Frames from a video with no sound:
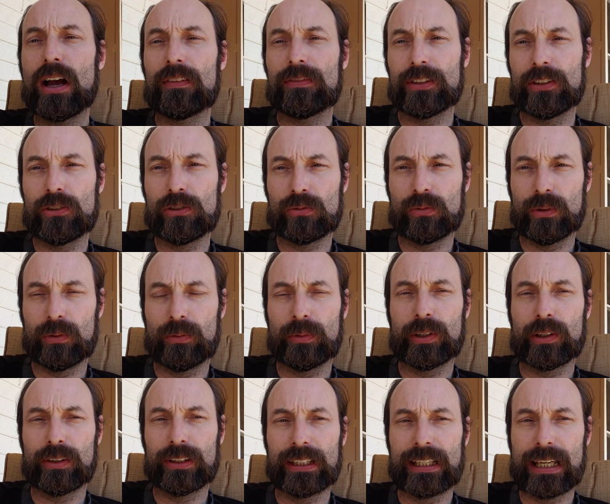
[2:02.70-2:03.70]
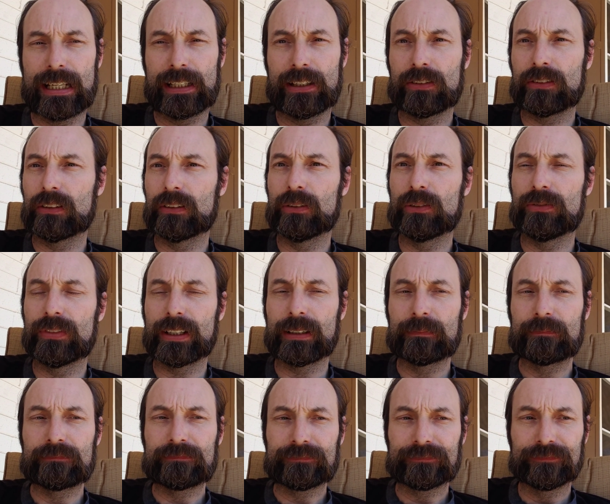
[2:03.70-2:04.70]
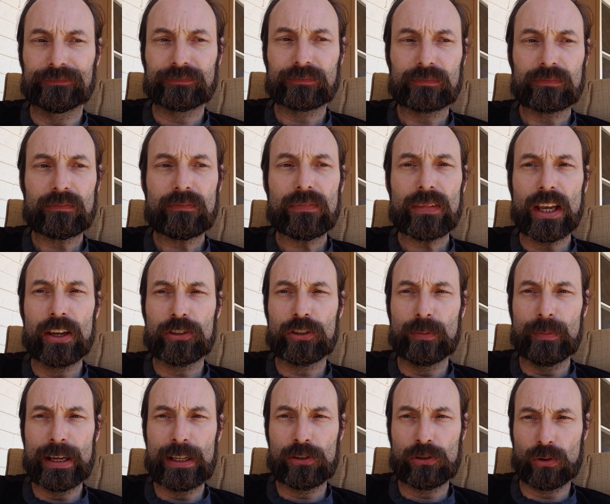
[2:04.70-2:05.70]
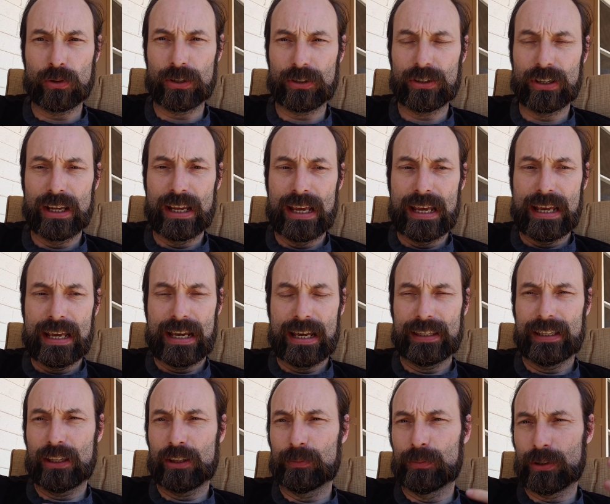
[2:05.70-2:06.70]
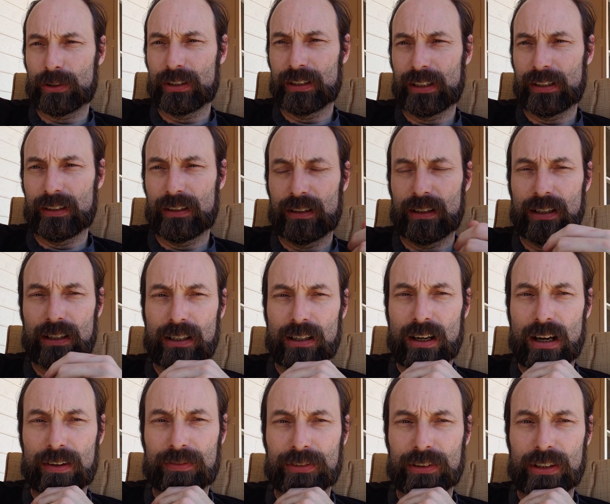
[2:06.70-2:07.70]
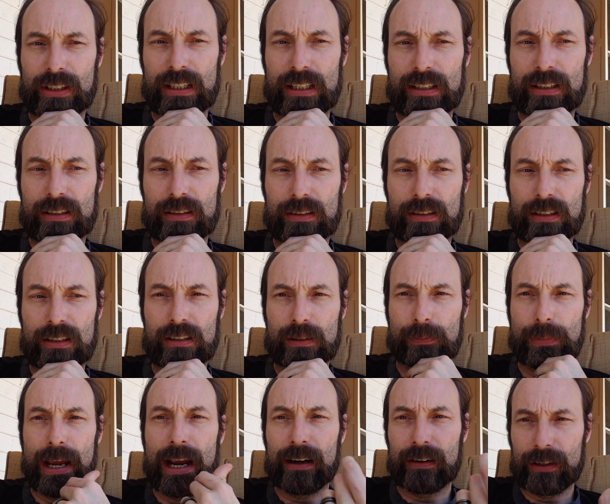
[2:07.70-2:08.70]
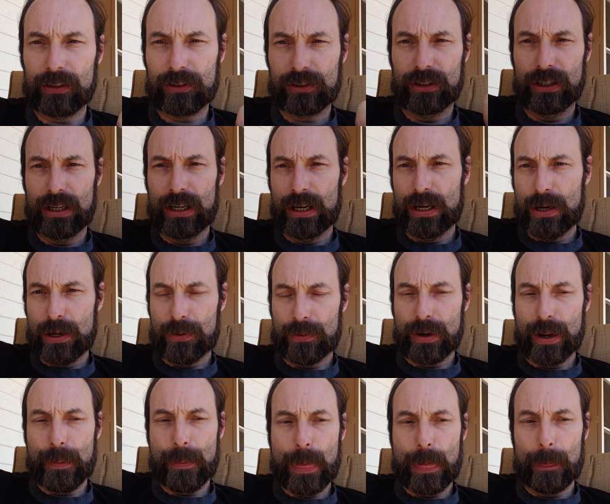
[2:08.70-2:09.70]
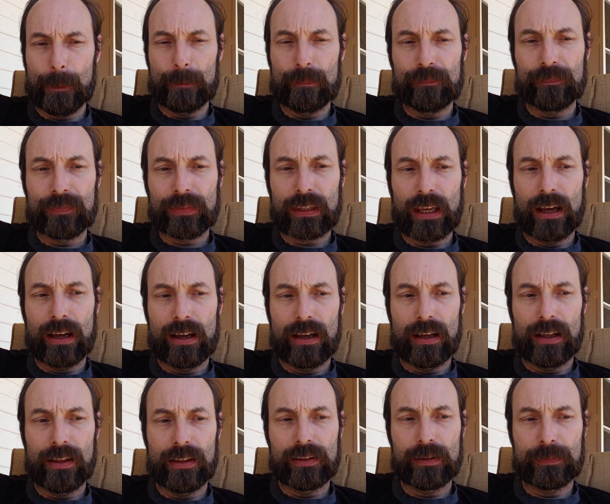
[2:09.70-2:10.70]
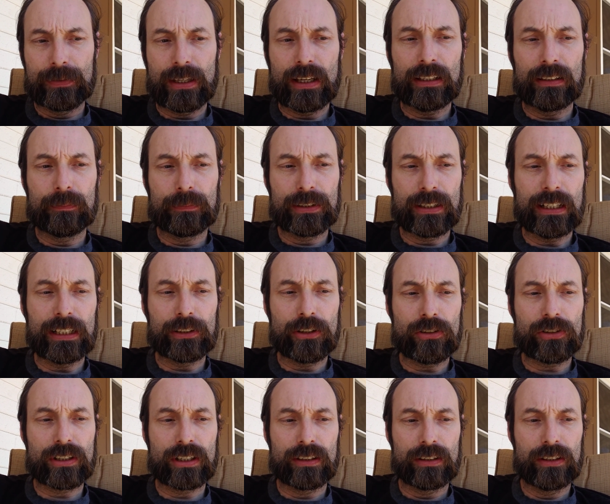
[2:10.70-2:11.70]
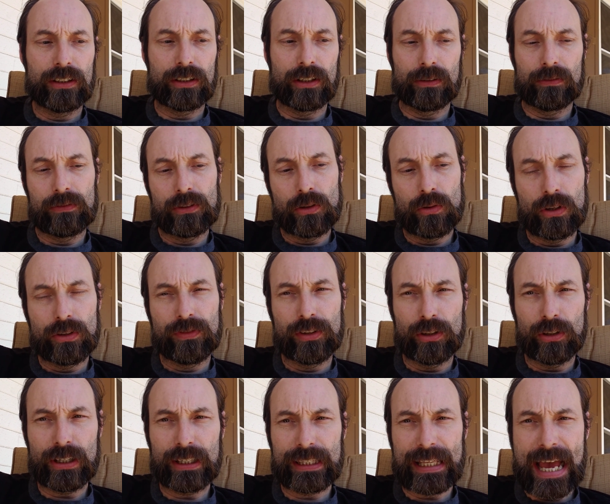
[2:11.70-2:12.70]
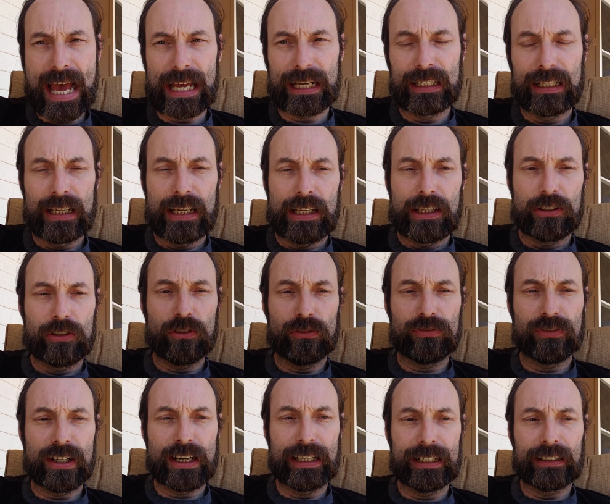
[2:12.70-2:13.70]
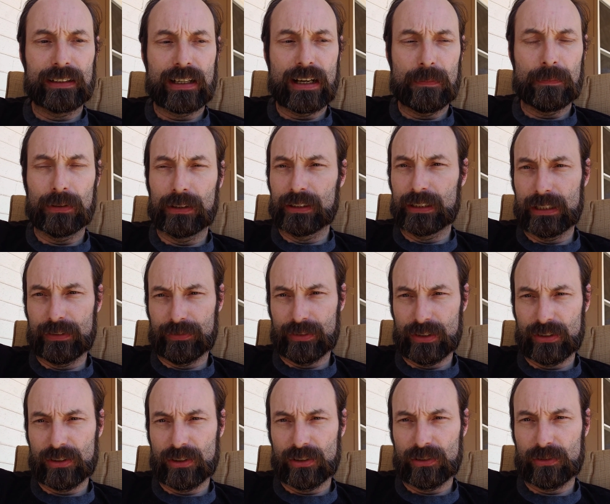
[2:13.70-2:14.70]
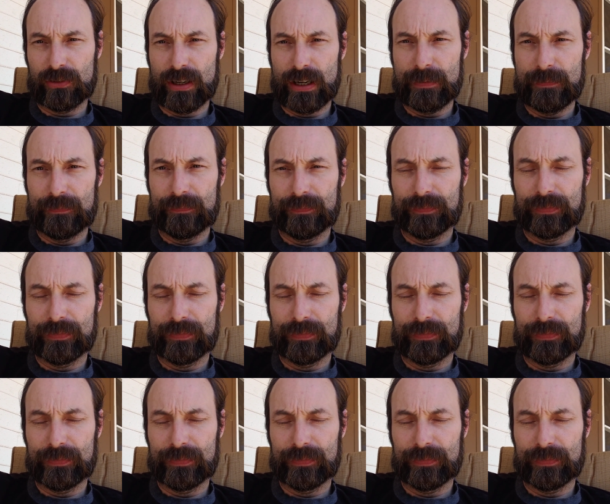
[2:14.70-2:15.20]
often use what we call the Getty or the Ludwig as our main source. And the other book that I offer is the Paris, right? The Pisani-Dossi, if you look at that, you'll find a couple of differences, right?